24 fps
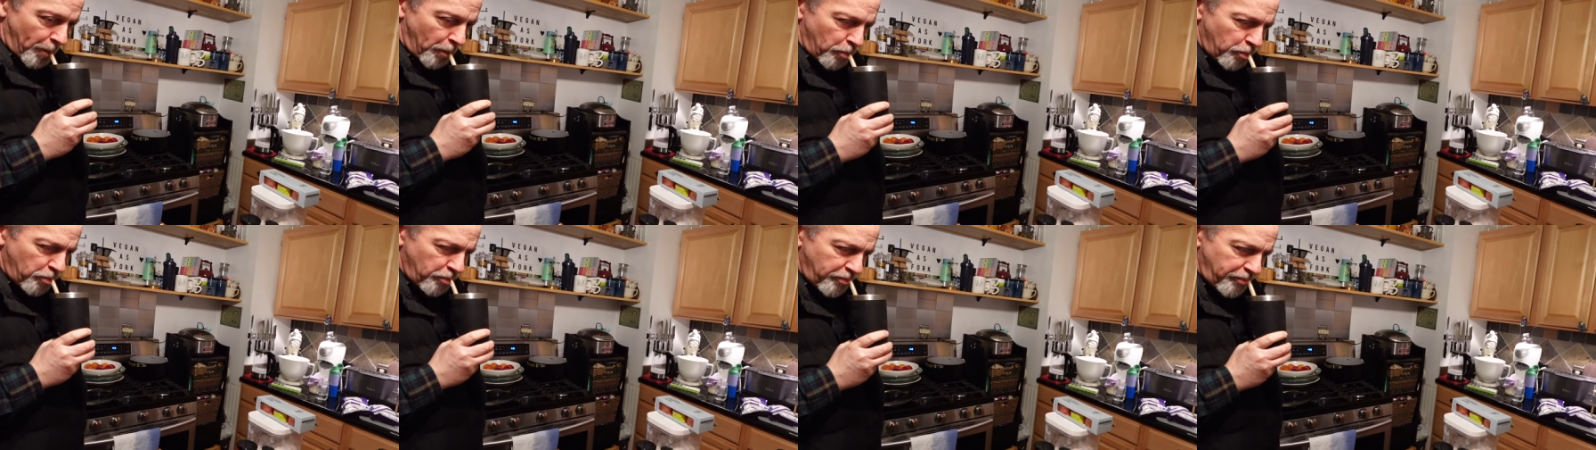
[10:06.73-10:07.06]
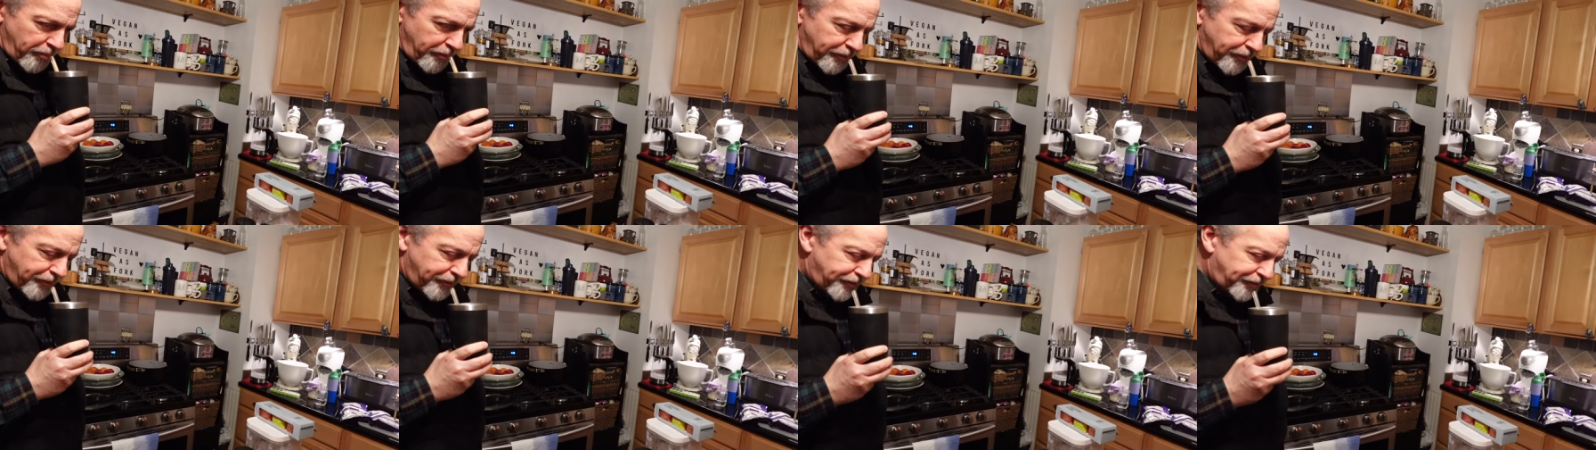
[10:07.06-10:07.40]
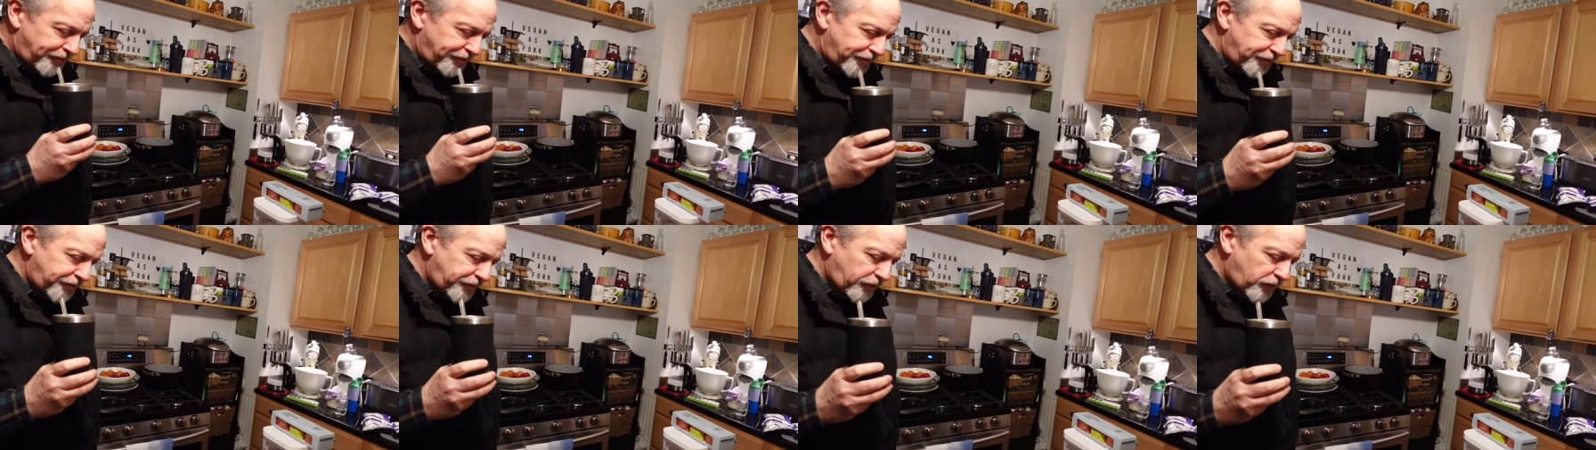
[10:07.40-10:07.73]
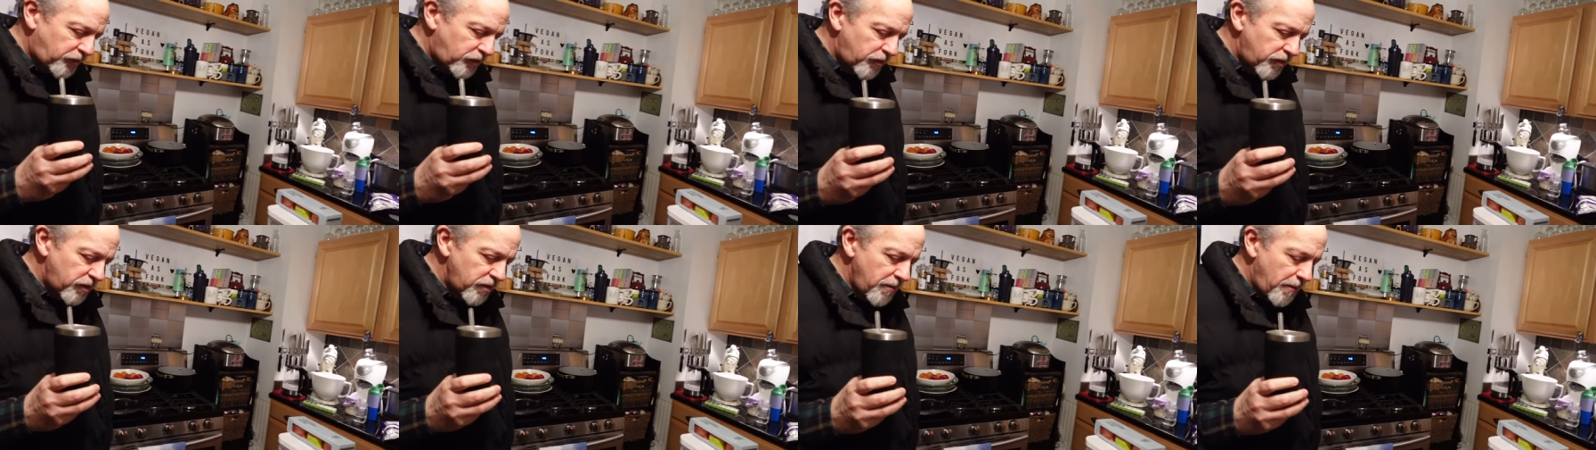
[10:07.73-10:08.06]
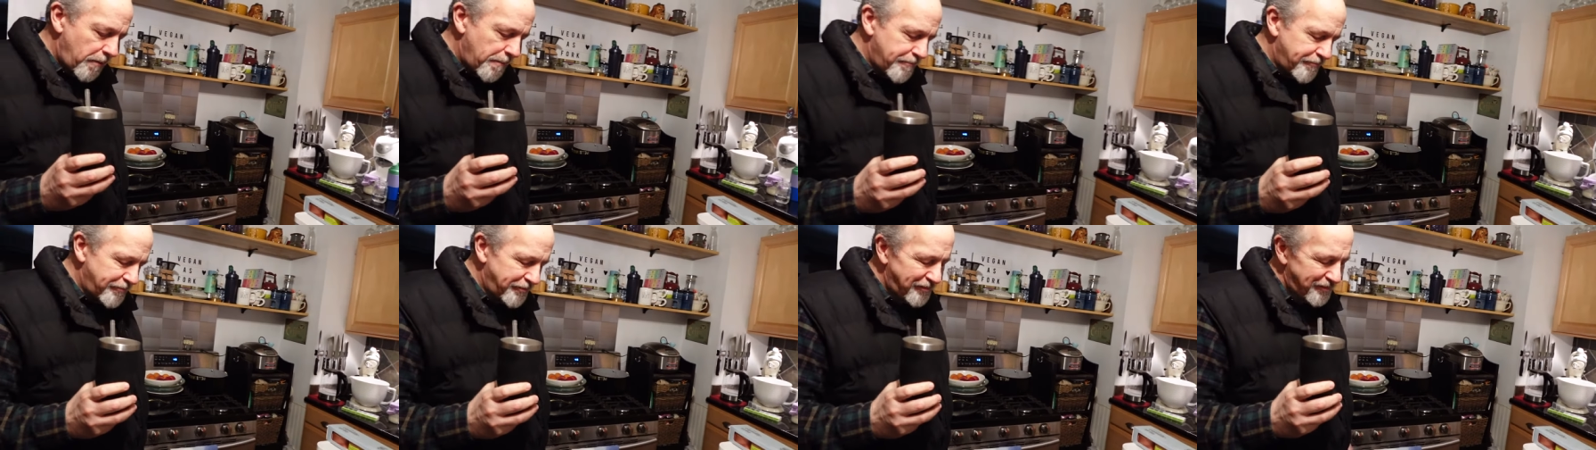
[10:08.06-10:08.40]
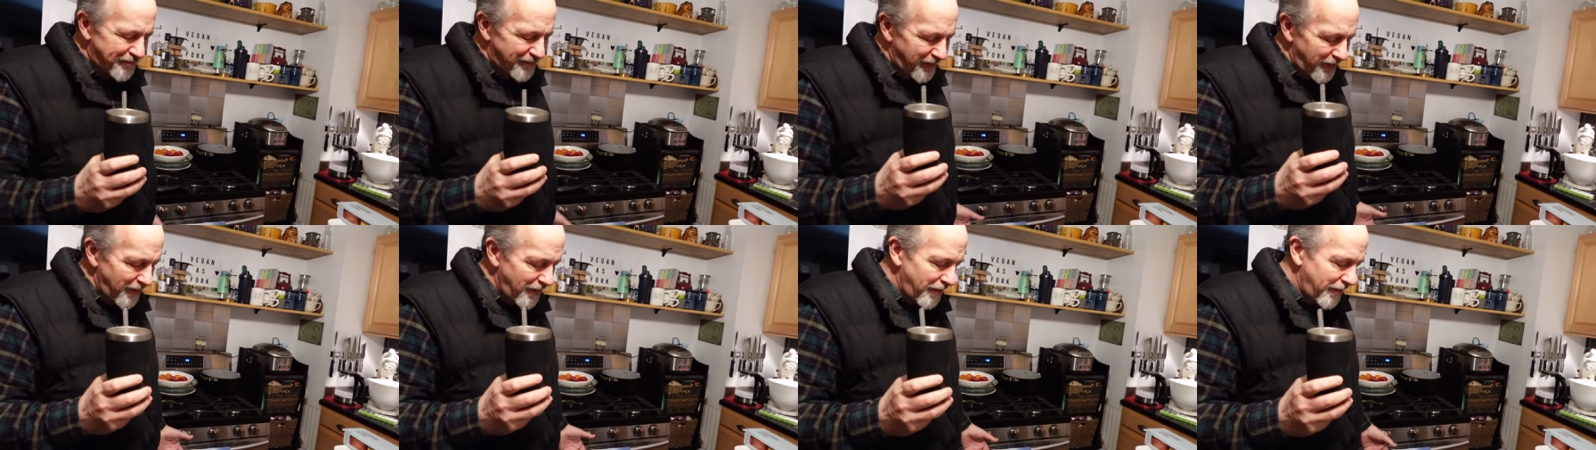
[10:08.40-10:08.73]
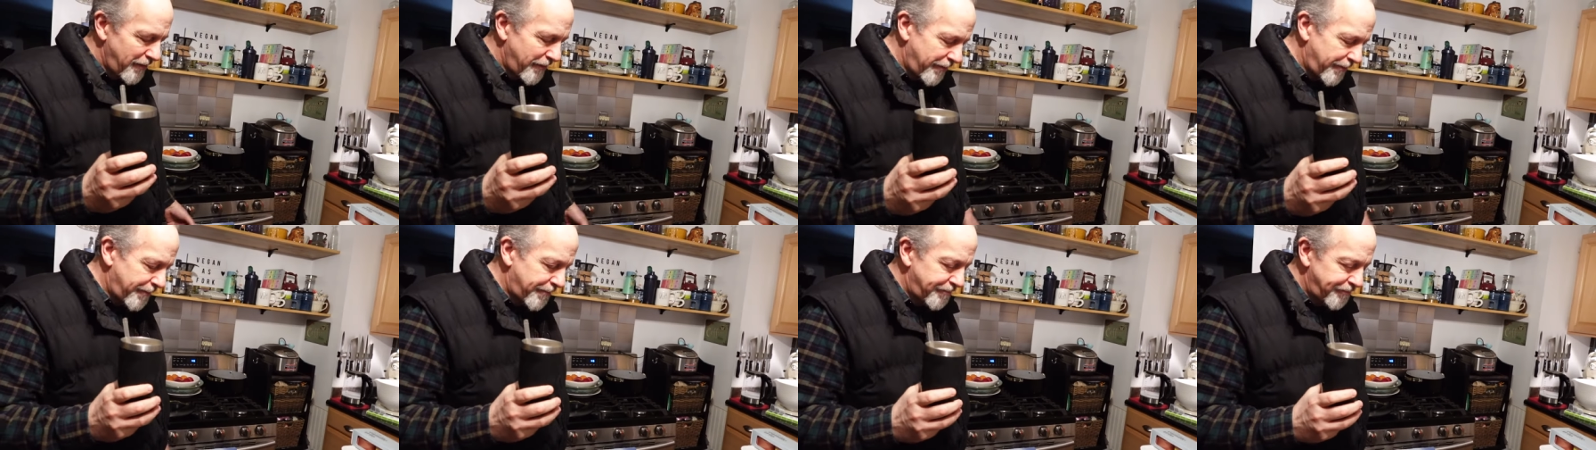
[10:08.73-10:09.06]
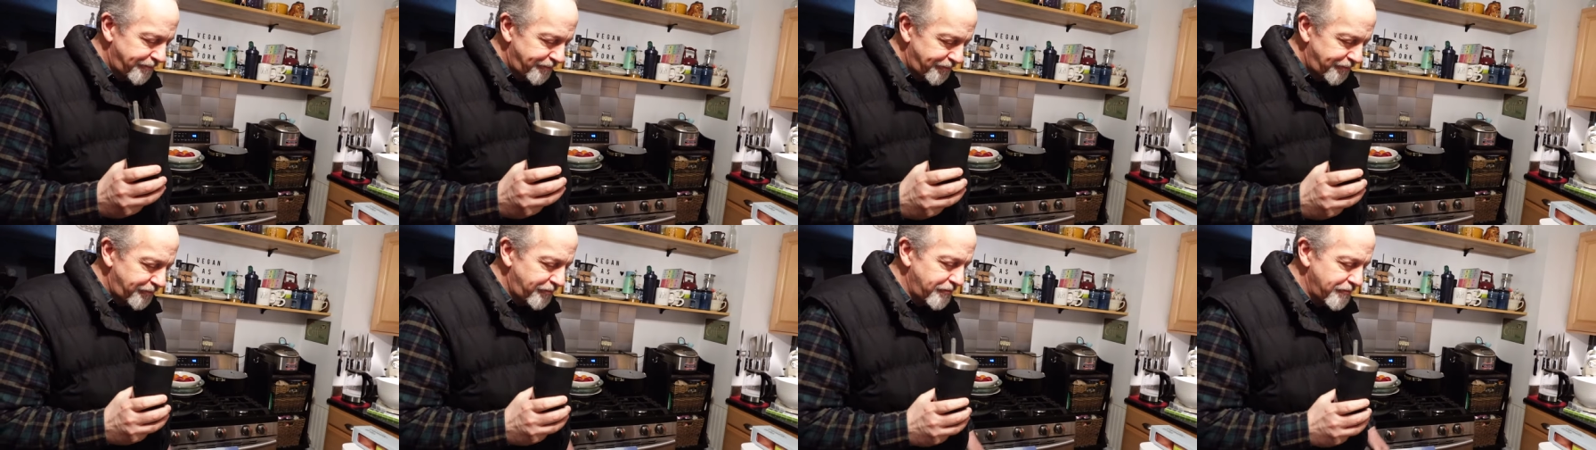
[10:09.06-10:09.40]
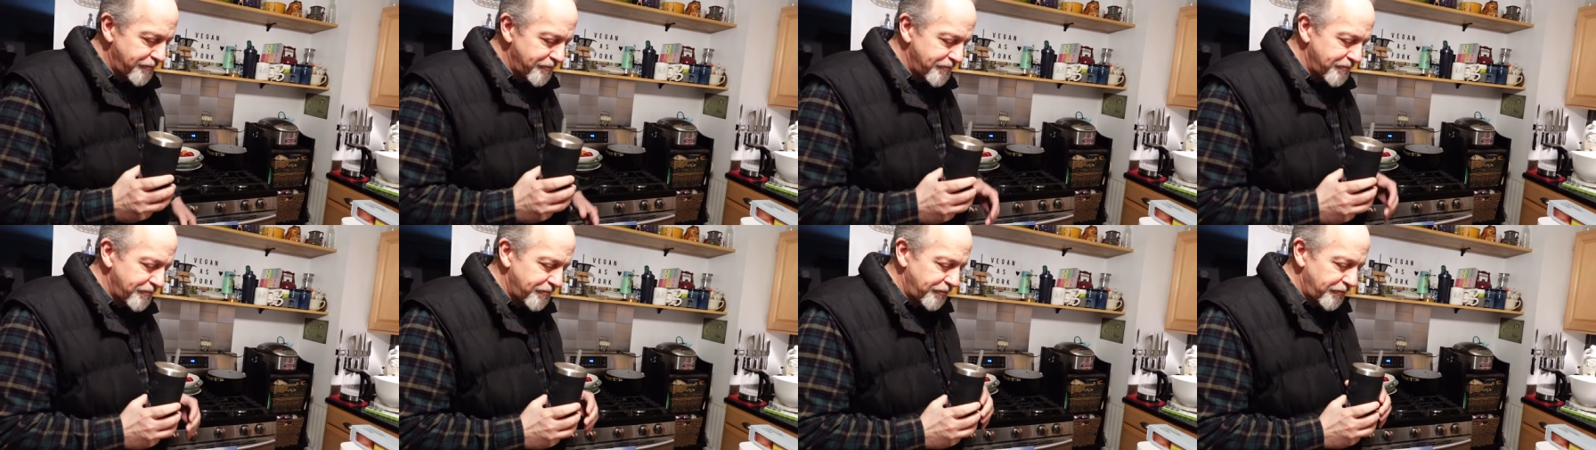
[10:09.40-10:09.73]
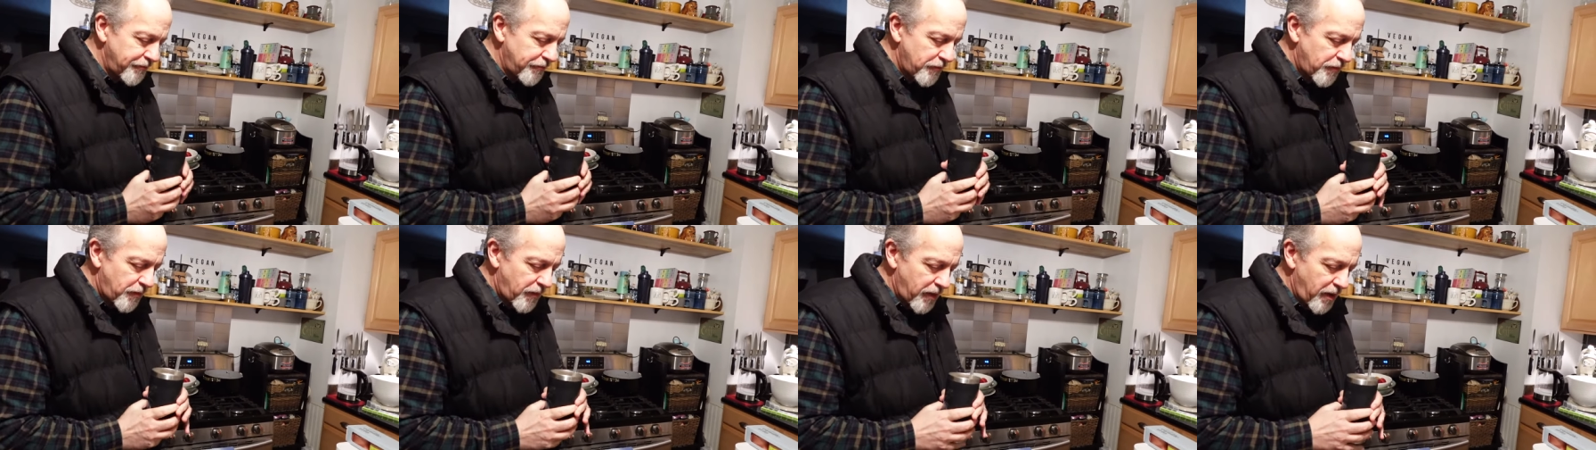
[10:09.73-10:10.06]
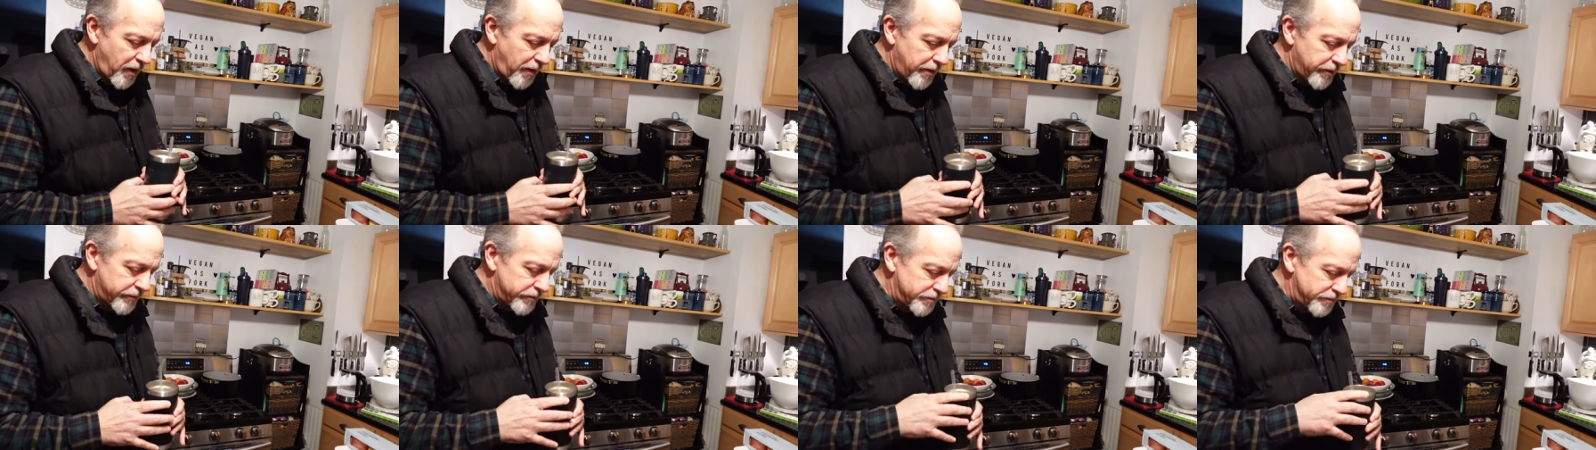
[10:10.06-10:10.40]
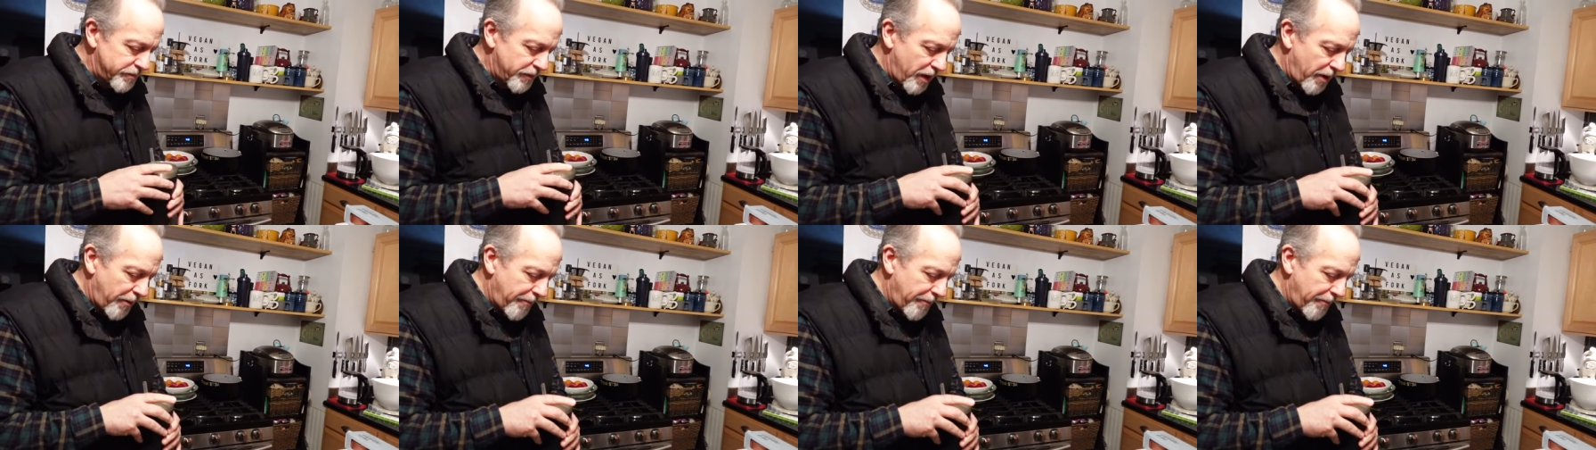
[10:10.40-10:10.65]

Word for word: I mean, it's got the sugar creamer in there. It's gonna... You can't go wrong with that.